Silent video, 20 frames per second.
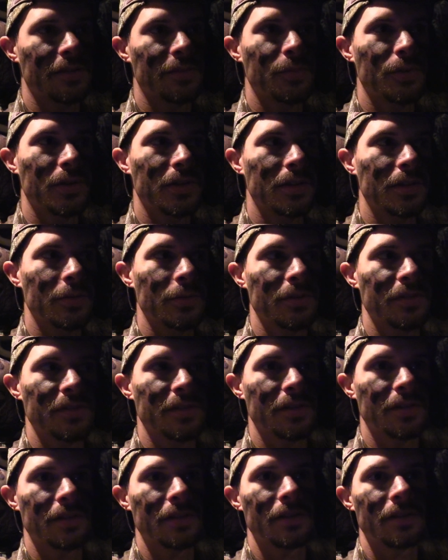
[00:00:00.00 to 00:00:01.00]
spring, there was
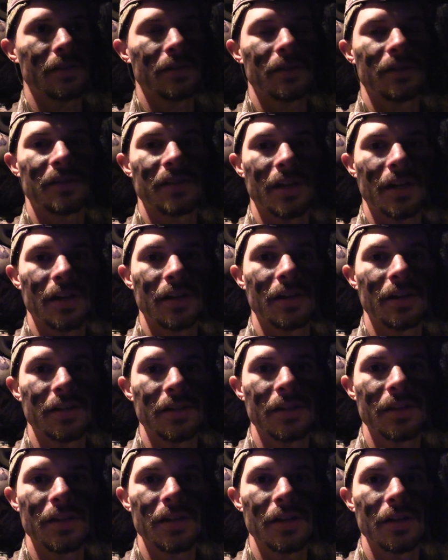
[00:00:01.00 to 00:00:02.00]
a stand hung
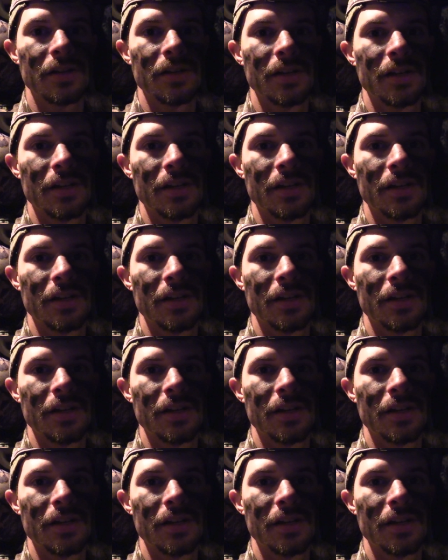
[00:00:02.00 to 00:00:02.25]
in there.